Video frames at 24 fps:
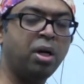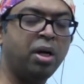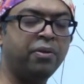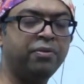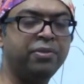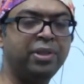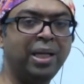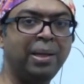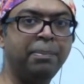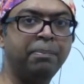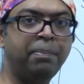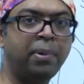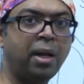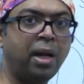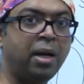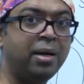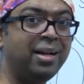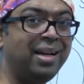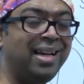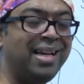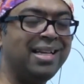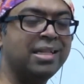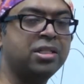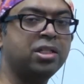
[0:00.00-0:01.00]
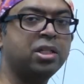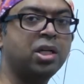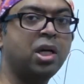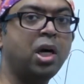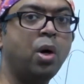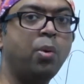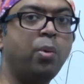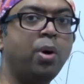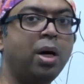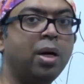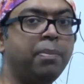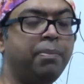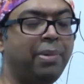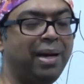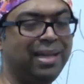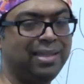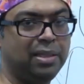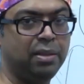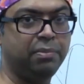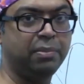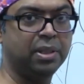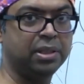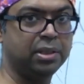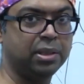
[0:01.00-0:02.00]
of the implant is covered by
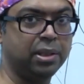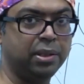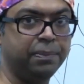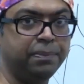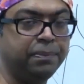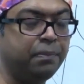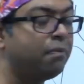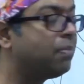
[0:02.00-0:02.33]
the muscle.